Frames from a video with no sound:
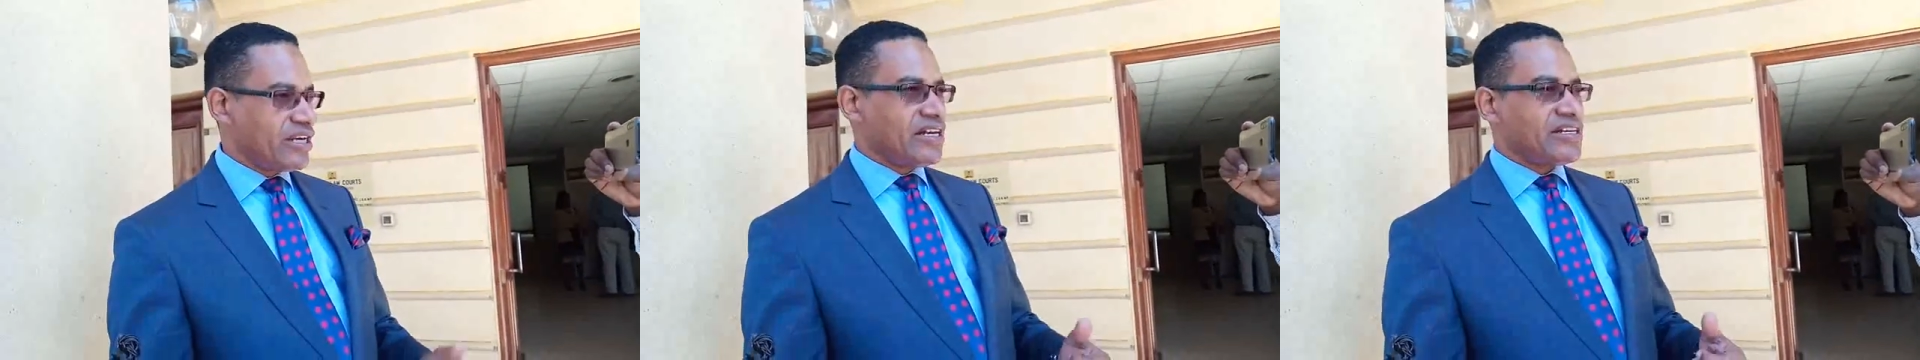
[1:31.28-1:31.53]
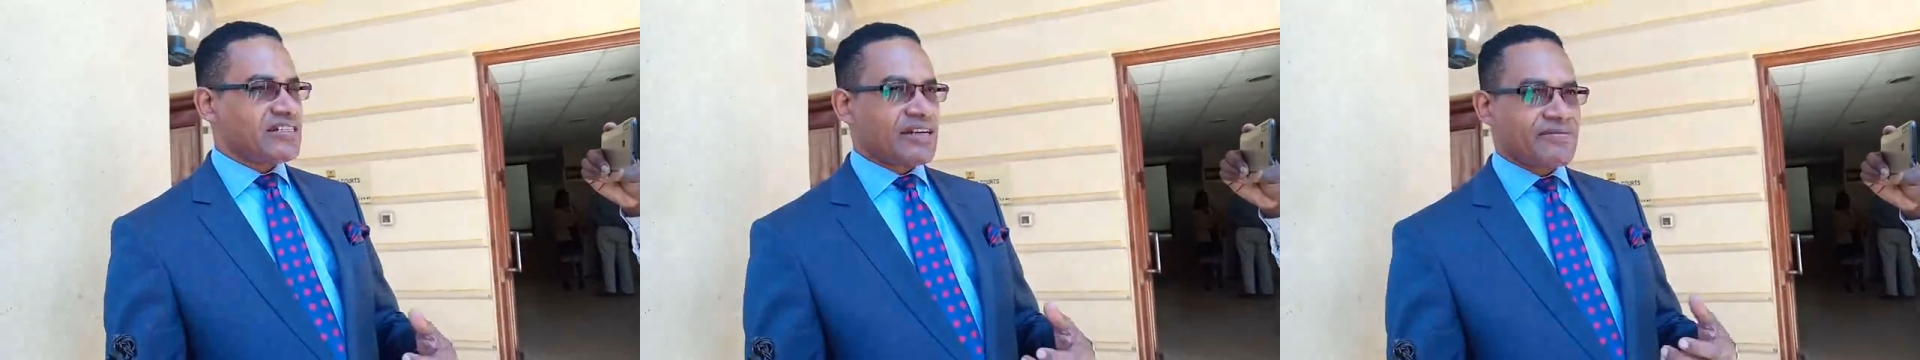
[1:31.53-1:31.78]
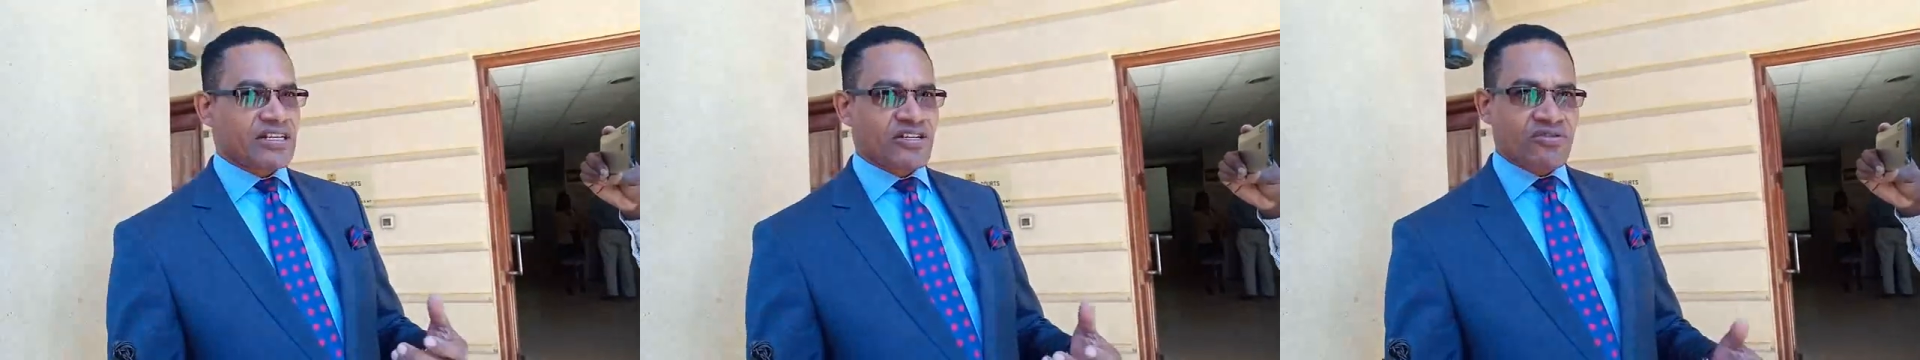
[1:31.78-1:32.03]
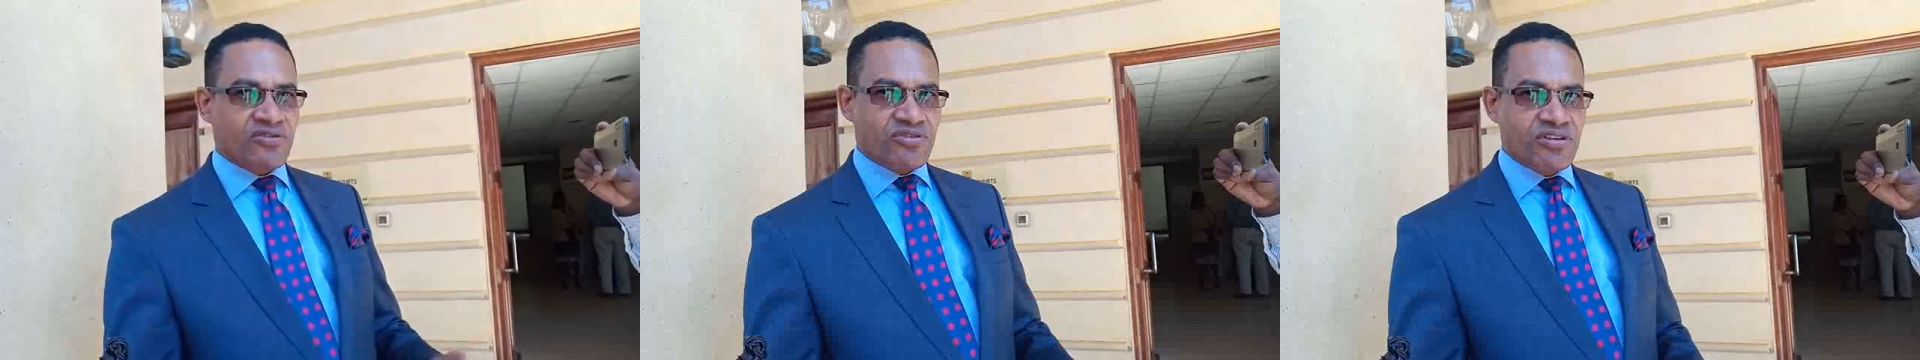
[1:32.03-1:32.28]
subsection
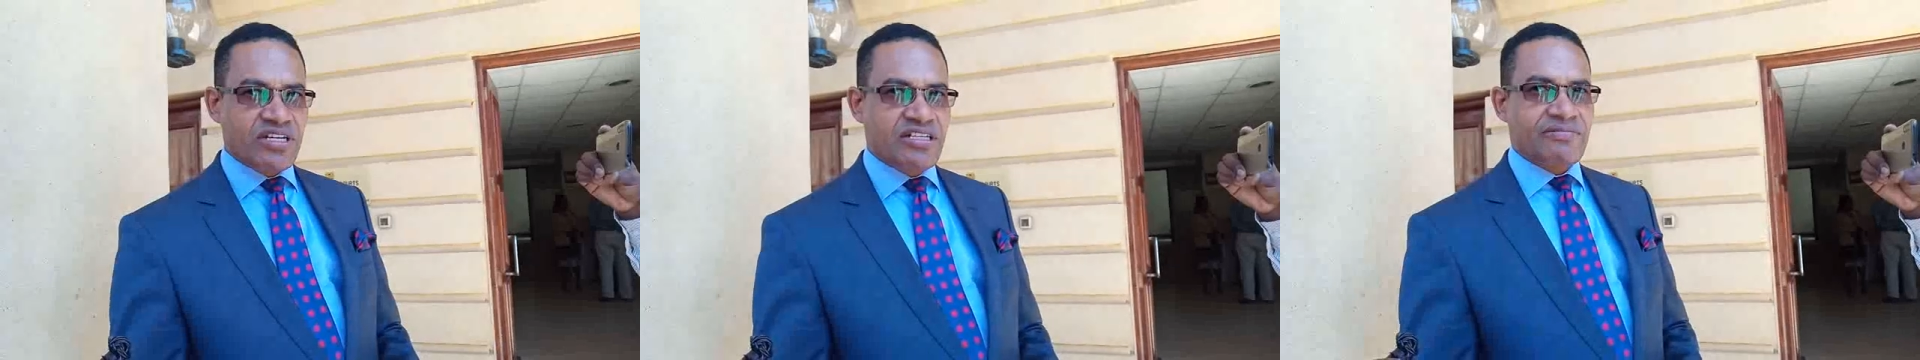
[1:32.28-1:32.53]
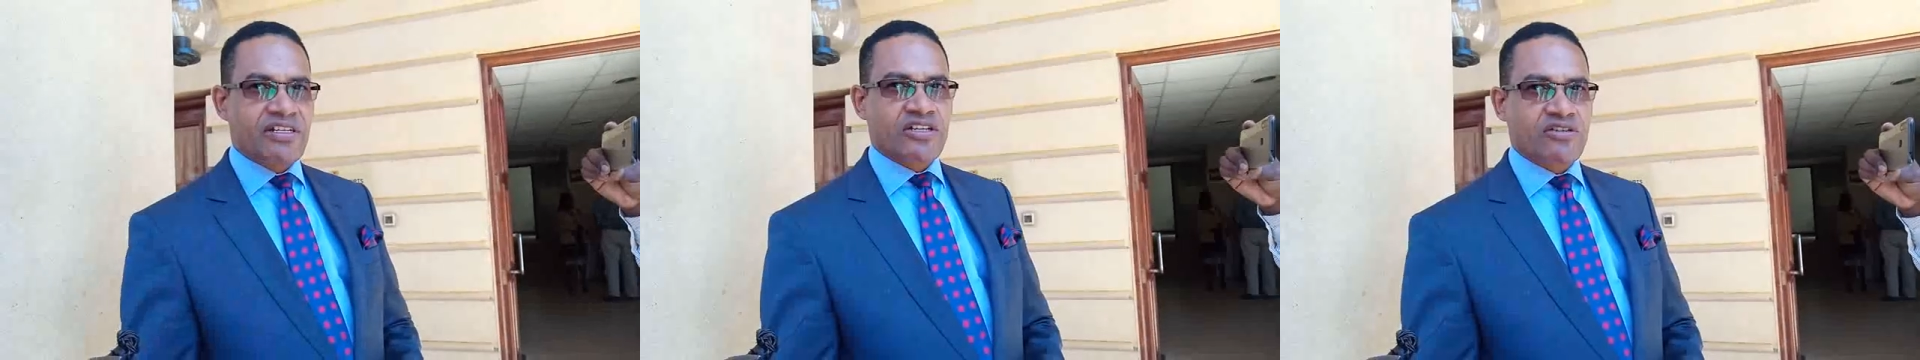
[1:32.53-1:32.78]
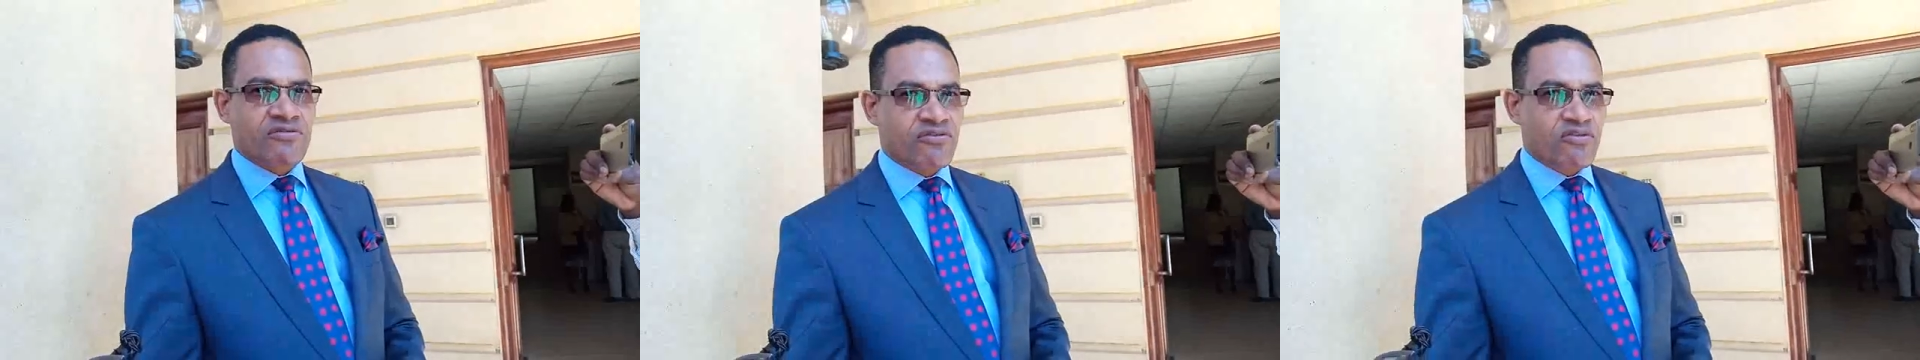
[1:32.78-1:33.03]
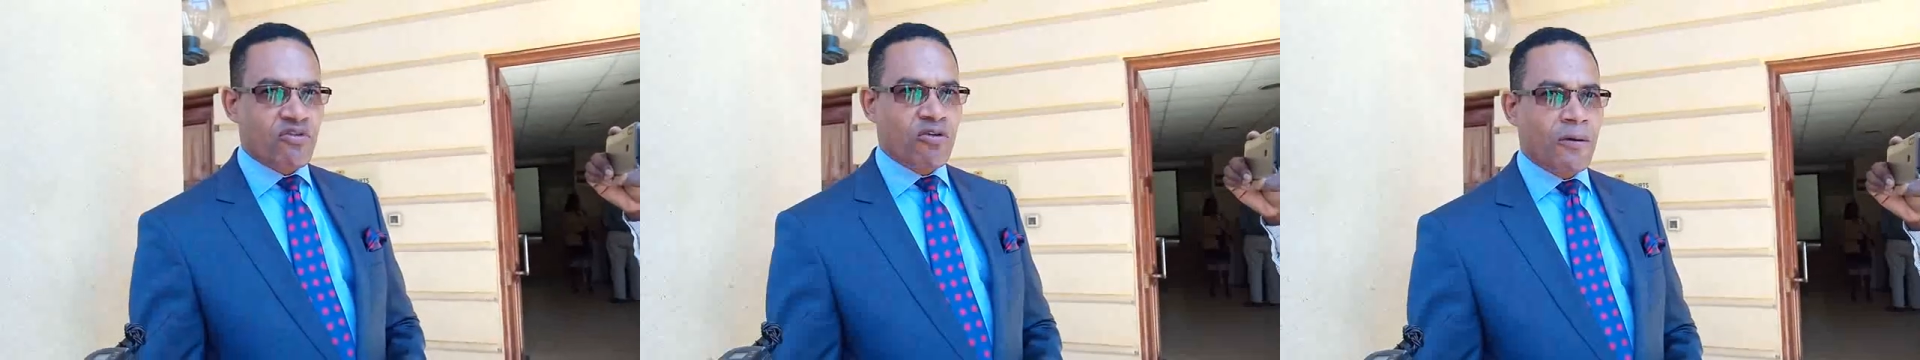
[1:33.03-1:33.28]
3, subsection
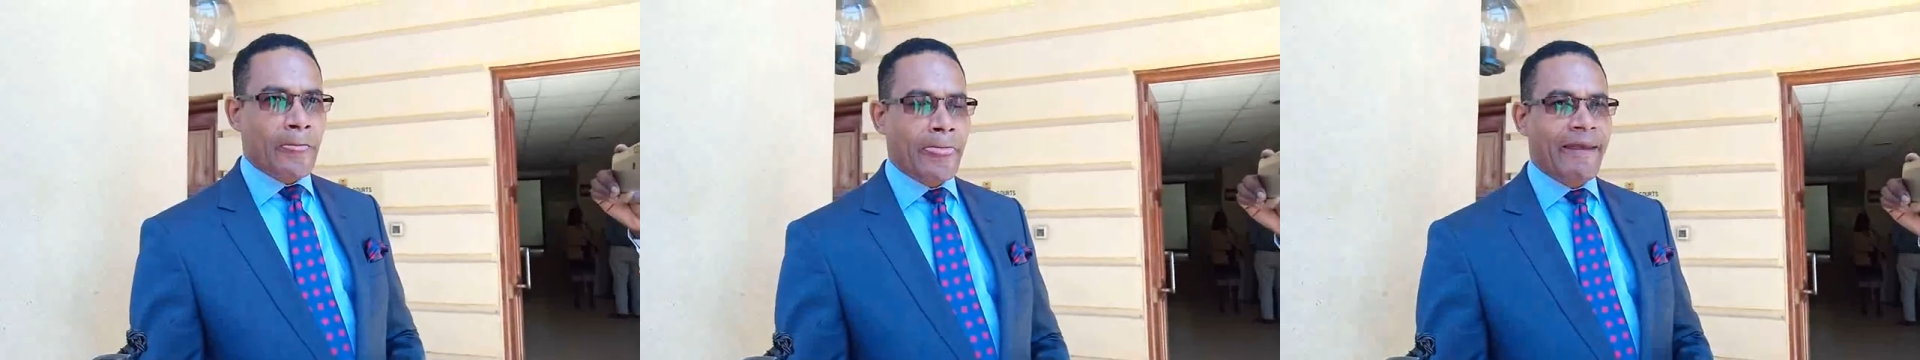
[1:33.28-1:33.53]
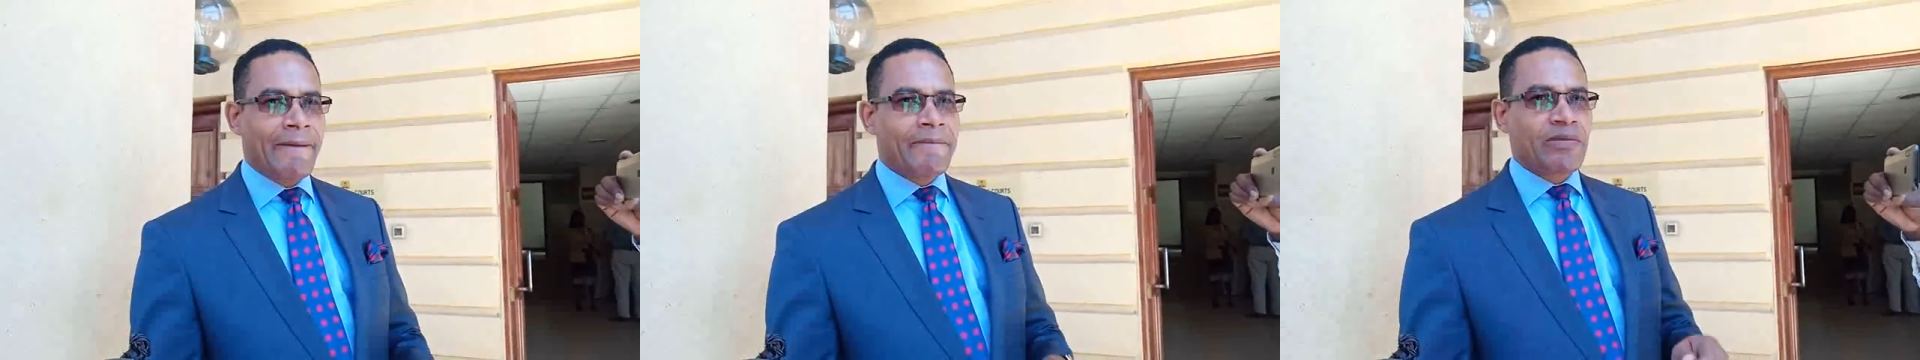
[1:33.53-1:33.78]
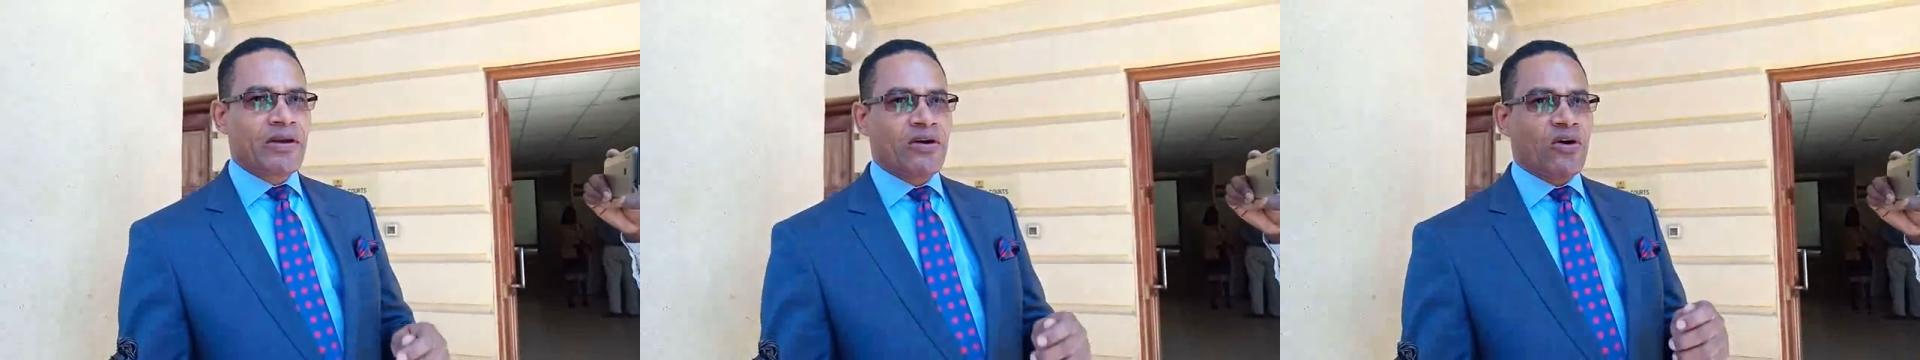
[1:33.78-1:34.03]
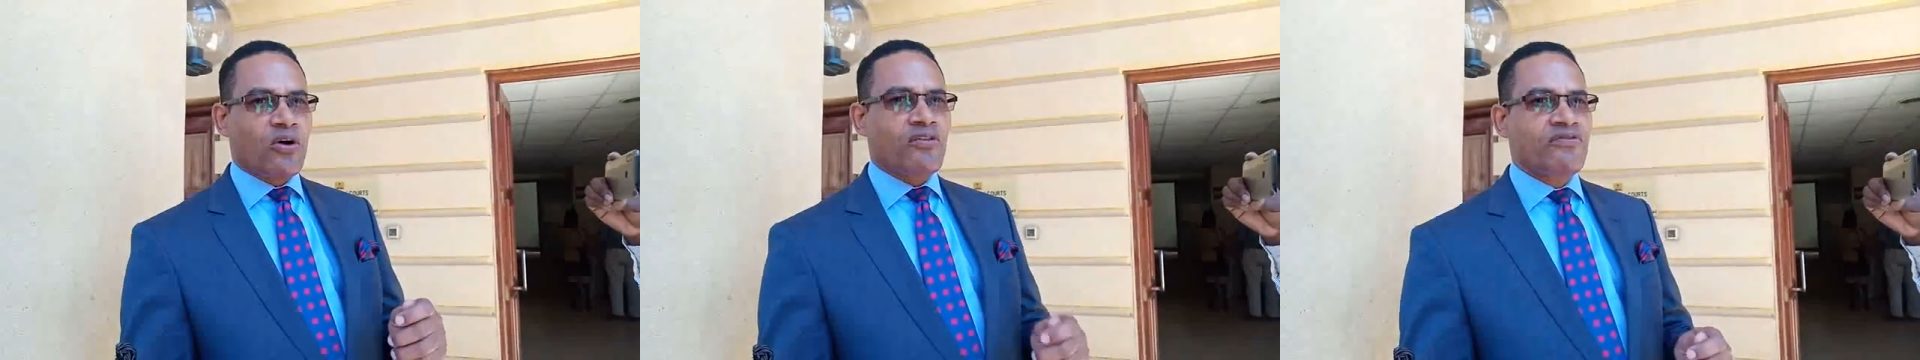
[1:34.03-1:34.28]

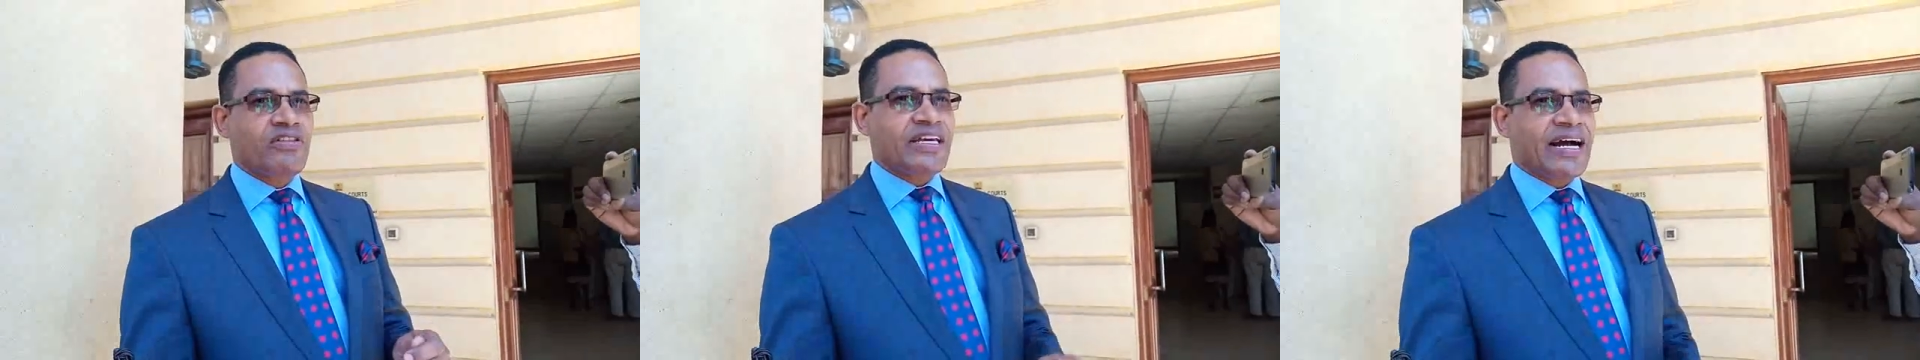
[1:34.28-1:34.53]
4 of the